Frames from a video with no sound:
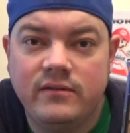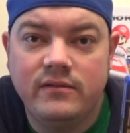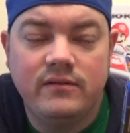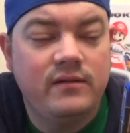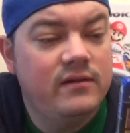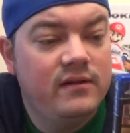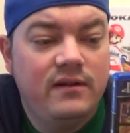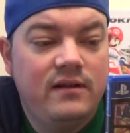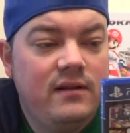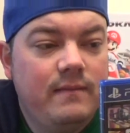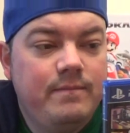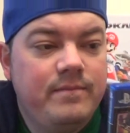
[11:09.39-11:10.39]
and
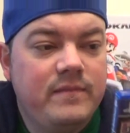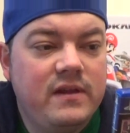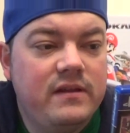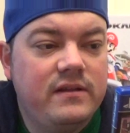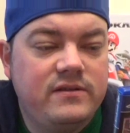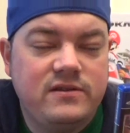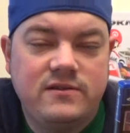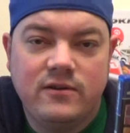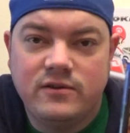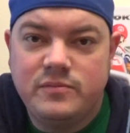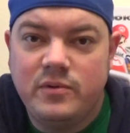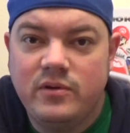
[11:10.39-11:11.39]
it just
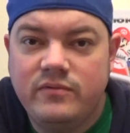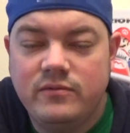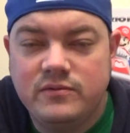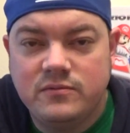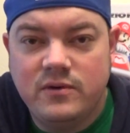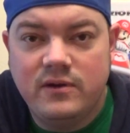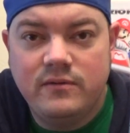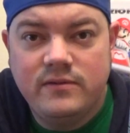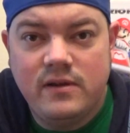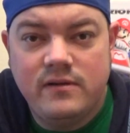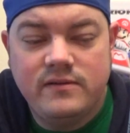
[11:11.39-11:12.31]
looks beautiful as well.